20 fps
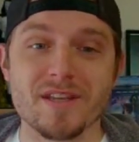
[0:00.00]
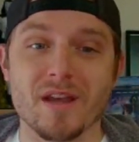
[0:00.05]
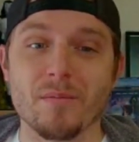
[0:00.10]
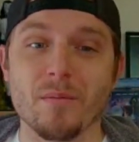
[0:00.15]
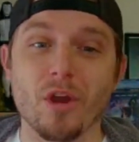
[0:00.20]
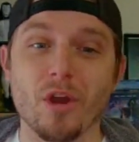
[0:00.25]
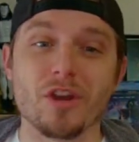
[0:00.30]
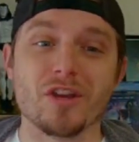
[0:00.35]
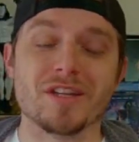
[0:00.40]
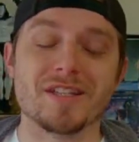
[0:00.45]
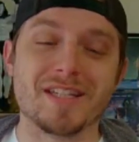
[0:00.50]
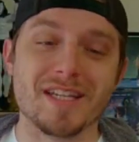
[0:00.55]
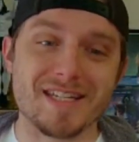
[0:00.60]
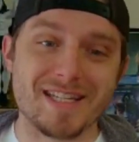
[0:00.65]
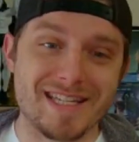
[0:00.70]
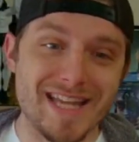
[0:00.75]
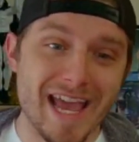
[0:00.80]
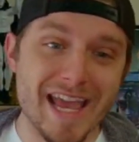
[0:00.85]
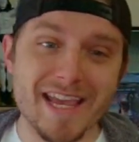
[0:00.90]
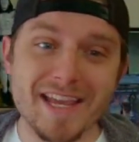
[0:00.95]
I'm Mark, and
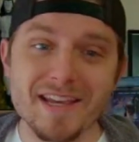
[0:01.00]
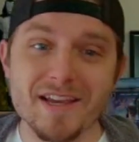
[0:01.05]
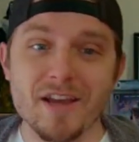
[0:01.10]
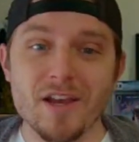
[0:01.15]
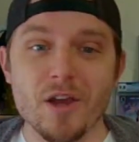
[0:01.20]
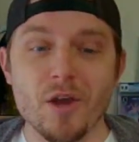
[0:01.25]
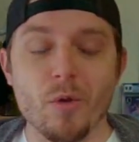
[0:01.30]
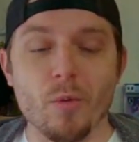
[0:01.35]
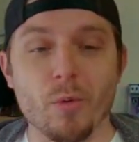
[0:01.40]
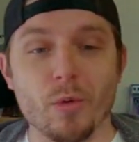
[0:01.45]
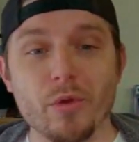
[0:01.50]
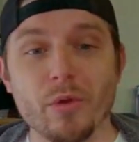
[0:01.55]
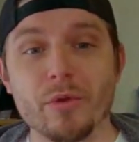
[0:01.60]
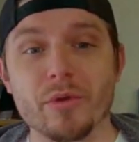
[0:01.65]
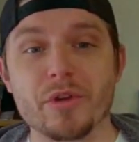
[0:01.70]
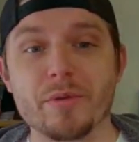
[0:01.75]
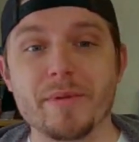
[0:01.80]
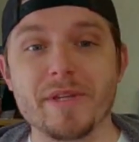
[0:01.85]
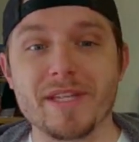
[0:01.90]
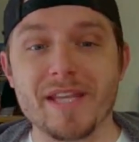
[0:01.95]
today we're
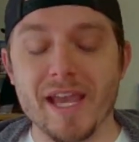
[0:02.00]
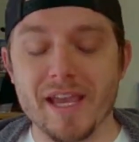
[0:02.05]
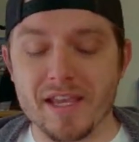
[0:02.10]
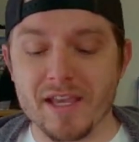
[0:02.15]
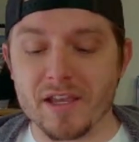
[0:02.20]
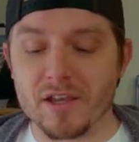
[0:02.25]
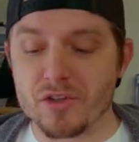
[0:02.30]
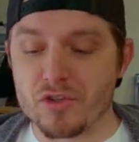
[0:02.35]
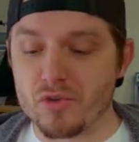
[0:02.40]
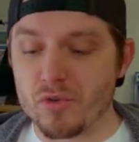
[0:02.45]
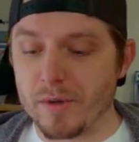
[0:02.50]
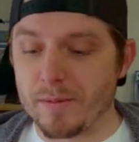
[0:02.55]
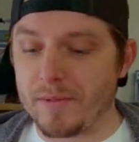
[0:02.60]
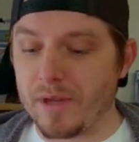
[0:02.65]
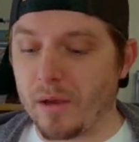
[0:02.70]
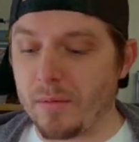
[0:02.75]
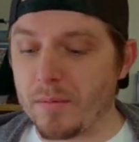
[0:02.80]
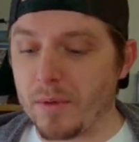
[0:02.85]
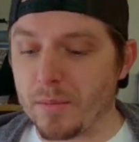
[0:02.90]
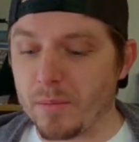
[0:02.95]
going to be taking a trip
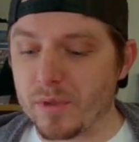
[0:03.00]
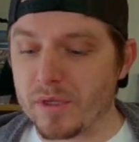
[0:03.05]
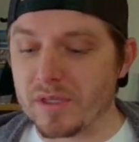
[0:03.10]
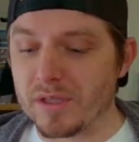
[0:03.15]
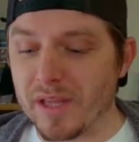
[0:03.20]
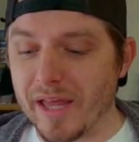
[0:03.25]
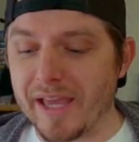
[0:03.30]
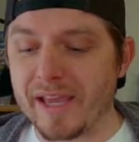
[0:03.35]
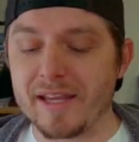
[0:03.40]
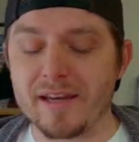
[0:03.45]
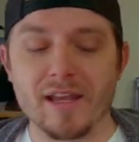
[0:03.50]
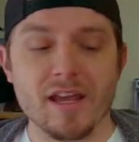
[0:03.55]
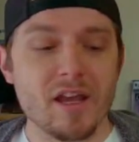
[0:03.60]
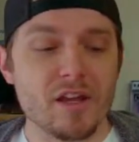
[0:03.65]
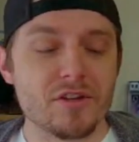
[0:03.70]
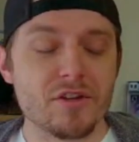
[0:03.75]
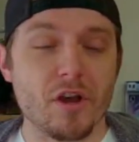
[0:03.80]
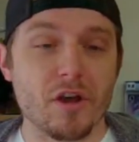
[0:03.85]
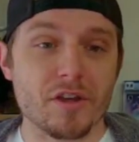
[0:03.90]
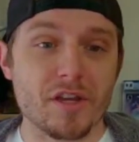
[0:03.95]
down memory lane,
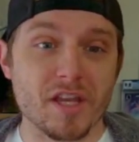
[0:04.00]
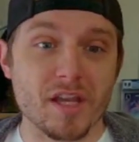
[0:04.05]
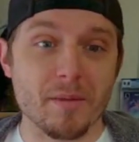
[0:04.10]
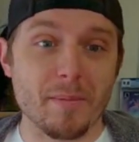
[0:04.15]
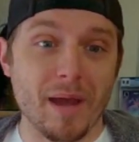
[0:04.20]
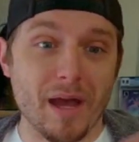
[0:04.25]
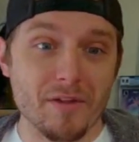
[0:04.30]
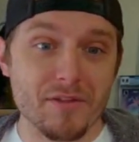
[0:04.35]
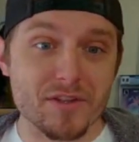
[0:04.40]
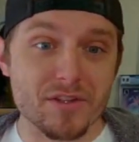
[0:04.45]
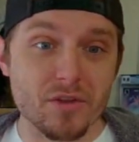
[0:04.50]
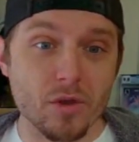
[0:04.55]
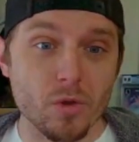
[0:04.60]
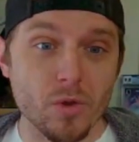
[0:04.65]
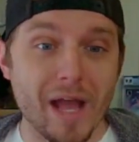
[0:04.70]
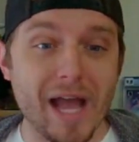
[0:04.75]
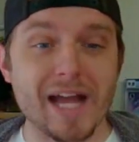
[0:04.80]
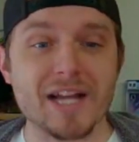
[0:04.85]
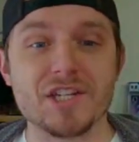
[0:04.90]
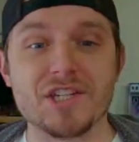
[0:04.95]
talking about this whole
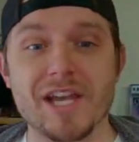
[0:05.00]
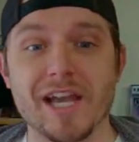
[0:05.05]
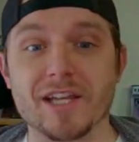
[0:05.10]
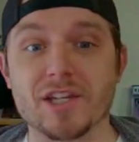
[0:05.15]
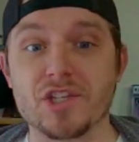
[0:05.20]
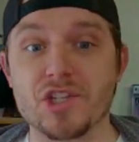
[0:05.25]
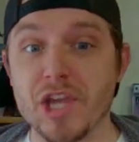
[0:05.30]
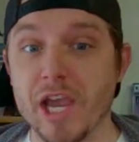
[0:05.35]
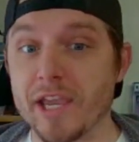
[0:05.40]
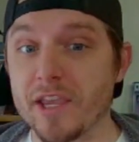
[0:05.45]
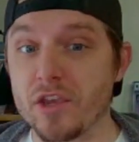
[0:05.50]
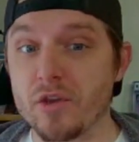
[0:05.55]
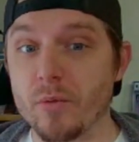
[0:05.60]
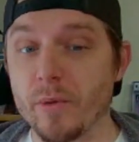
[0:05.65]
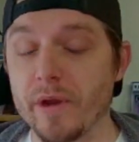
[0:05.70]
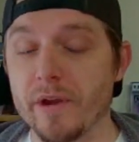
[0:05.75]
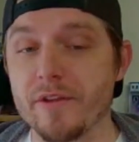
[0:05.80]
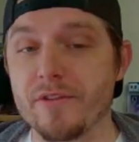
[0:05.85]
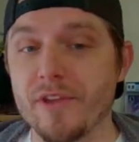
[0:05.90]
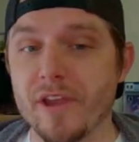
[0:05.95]
hashtag
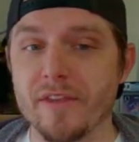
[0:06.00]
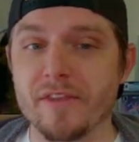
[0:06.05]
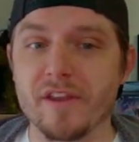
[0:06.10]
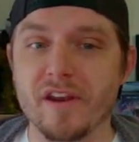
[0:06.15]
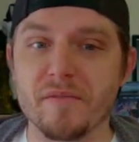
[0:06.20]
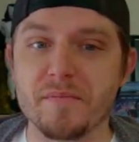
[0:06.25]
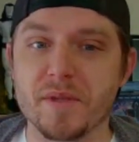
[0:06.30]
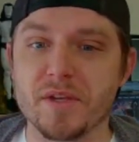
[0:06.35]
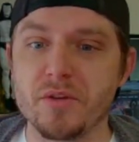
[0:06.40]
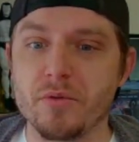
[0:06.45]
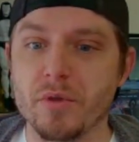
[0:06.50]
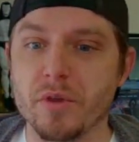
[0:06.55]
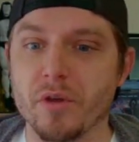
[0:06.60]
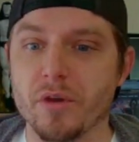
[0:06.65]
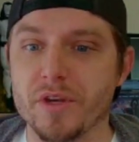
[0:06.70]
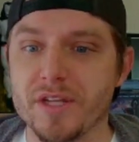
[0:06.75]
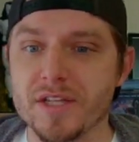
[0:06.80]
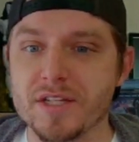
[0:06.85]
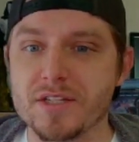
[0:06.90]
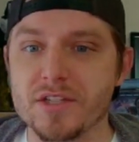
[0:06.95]
January thing that I've been doing
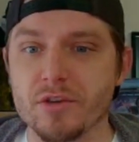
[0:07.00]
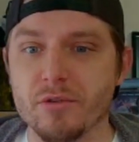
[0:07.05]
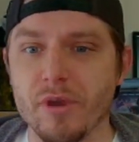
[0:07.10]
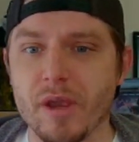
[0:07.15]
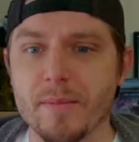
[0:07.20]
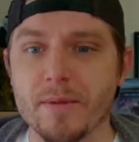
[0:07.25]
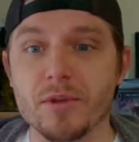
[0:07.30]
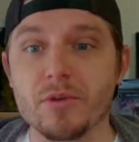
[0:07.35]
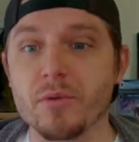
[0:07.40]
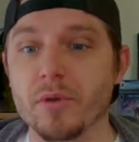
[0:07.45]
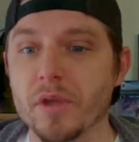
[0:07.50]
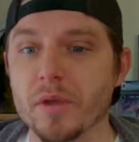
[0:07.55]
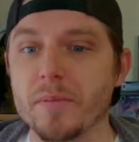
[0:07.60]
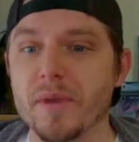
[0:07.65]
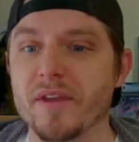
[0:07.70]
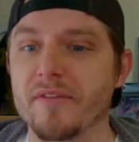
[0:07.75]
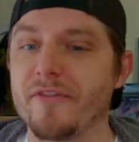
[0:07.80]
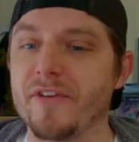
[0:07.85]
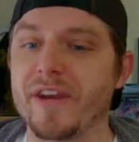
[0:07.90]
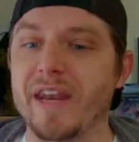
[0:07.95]
on Instagram and doing a
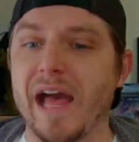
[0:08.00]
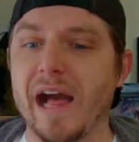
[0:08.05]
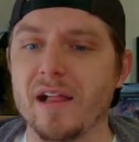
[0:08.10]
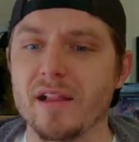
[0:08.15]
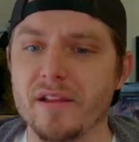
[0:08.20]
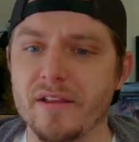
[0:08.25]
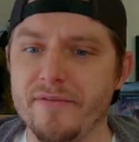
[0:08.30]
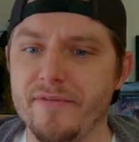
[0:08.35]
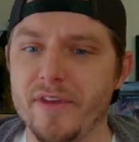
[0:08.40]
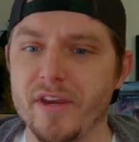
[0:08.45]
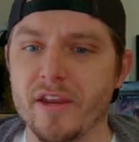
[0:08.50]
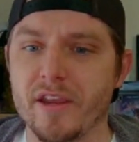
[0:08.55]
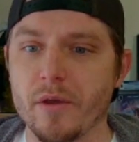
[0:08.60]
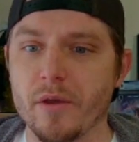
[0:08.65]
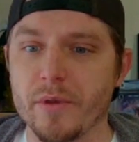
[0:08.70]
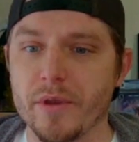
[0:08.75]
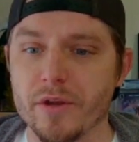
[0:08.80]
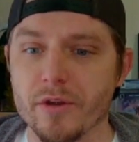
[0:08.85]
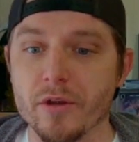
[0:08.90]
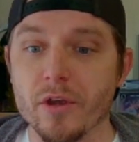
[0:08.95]
big finale video
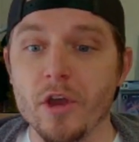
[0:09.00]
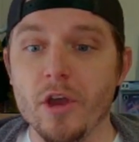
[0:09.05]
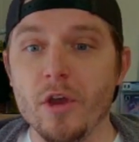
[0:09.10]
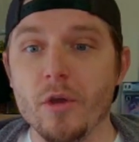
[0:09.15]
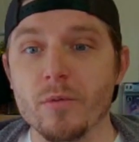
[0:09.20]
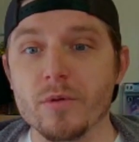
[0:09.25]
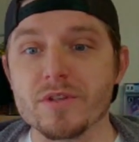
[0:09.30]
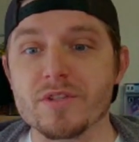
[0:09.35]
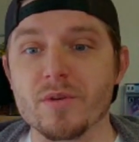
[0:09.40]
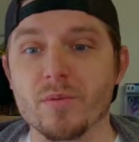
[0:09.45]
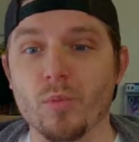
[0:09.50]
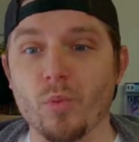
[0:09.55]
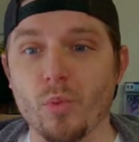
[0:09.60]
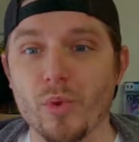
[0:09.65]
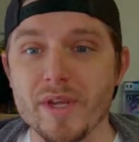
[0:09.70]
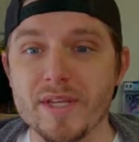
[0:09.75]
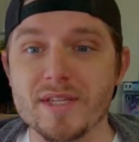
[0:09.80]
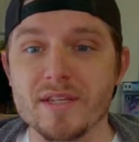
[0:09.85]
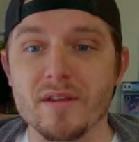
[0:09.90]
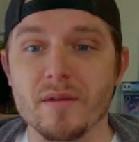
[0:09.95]
here with some
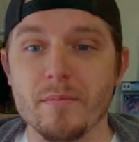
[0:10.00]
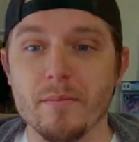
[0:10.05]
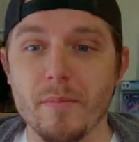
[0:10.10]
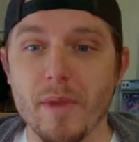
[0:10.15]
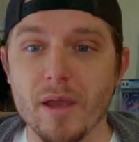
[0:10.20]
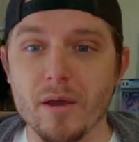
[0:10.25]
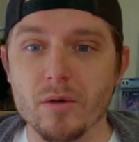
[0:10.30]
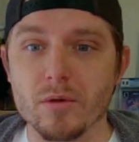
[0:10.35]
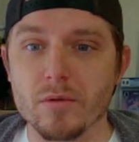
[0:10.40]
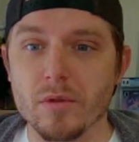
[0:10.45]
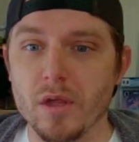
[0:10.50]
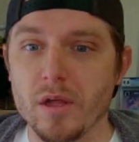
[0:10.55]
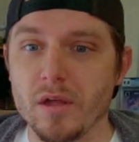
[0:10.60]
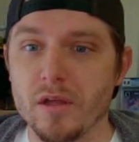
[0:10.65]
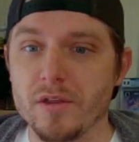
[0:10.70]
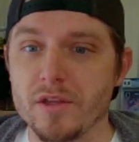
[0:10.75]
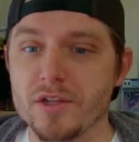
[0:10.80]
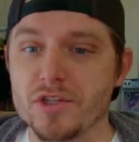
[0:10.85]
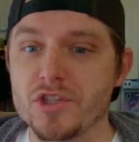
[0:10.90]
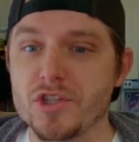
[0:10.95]
recent mail
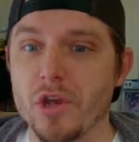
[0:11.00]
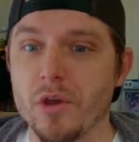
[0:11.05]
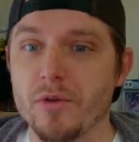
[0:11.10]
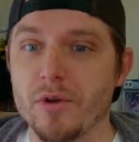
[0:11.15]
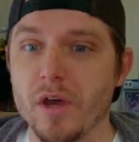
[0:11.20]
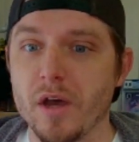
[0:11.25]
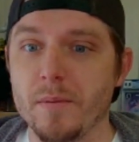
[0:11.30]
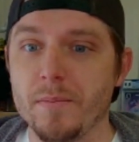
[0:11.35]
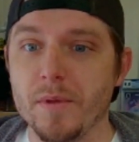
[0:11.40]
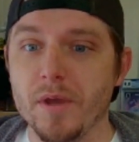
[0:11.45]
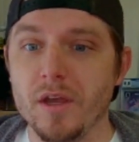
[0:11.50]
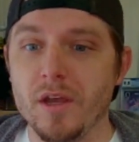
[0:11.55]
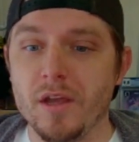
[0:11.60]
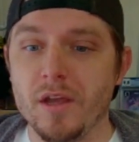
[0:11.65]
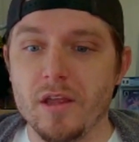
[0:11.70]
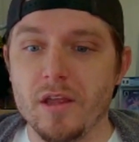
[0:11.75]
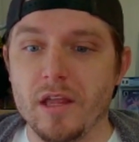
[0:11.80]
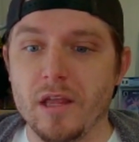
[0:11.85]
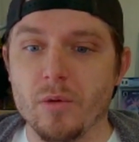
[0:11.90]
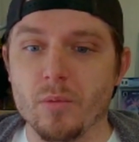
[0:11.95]
that showed up
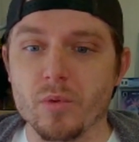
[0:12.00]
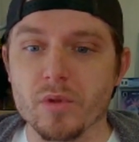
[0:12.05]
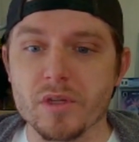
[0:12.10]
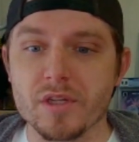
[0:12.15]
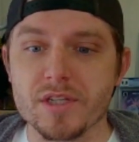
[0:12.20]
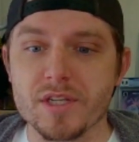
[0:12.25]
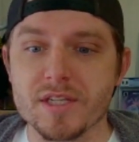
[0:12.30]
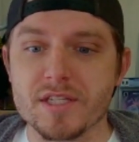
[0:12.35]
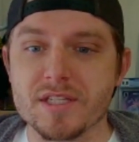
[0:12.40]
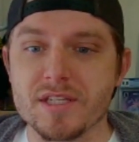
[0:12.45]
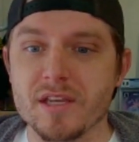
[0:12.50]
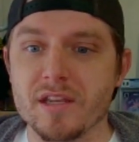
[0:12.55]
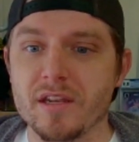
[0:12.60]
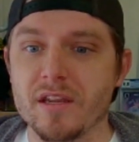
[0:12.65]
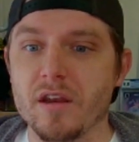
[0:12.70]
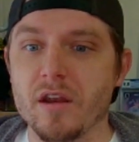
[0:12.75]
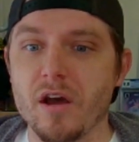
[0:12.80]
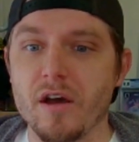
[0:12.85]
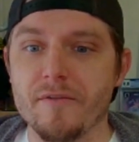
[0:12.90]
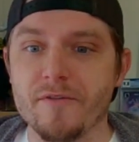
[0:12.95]
and really just send
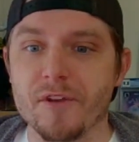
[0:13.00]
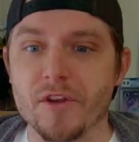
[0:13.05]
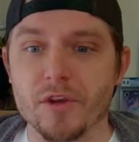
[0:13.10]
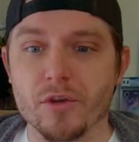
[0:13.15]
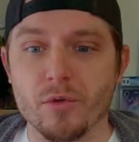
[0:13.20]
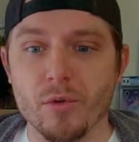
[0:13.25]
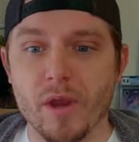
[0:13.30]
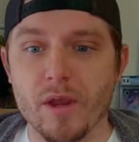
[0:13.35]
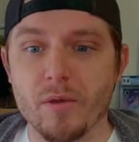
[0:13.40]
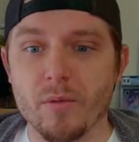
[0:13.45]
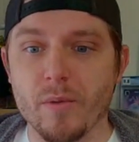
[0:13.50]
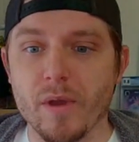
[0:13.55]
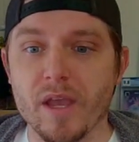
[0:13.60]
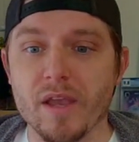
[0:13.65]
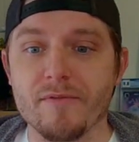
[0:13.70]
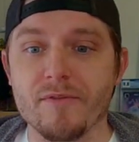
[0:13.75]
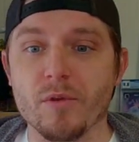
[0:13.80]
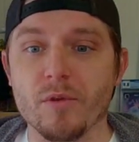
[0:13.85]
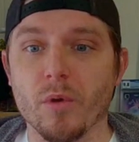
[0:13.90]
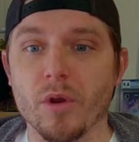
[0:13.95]
it off in a great way.
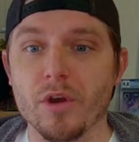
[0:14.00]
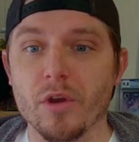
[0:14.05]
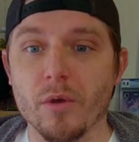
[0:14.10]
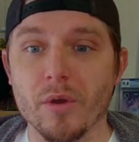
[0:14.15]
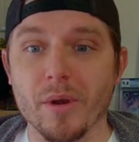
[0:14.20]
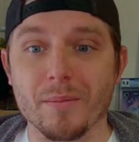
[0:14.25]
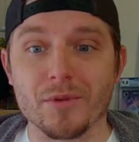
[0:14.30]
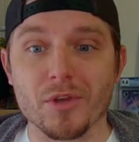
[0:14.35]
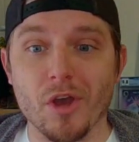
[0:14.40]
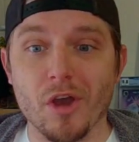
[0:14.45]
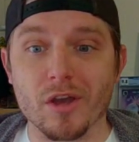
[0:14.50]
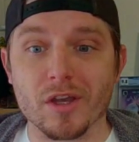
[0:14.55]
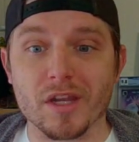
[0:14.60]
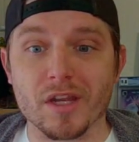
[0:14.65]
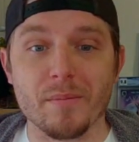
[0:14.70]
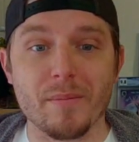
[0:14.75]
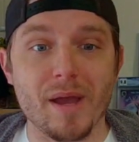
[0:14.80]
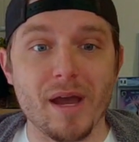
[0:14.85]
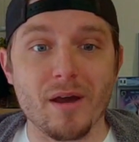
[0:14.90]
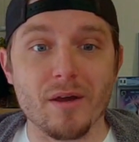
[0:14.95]
If you want to know what I'm talking
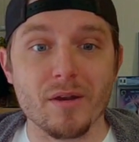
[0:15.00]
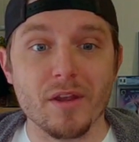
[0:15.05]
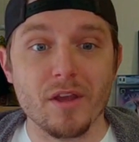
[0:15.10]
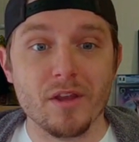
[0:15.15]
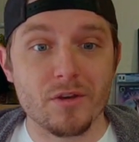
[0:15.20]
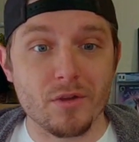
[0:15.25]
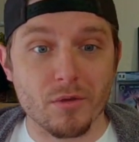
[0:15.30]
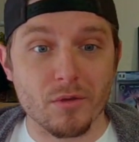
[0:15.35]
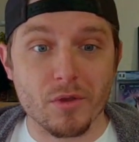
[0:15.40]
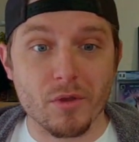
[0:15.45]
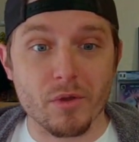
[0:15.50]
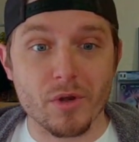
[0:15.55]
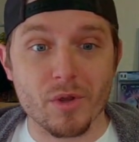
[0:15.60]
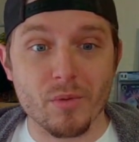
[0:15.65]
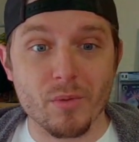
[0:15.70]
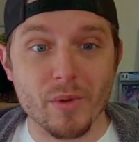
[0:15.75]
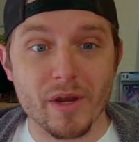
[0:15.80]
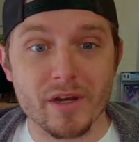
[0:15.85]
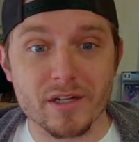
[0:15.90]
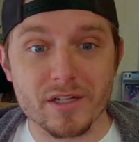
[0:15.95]
about, don't go
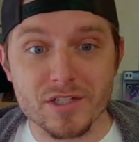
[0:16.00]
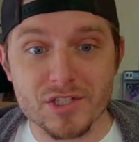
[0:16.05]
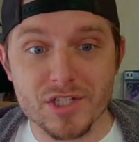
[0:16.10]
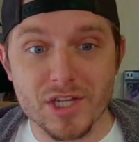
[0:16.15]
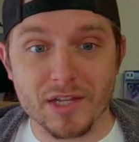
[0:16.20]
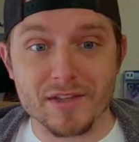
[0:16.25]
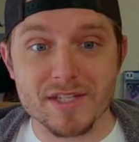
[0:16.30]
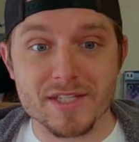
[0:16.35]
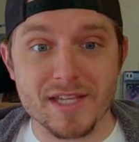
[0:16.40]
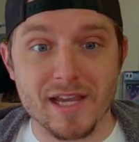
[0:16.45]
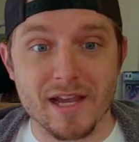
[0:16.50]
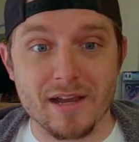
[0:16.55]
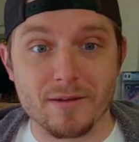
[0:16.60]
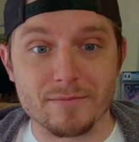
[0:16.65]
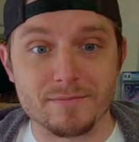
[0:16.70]
anywhere. Check this out.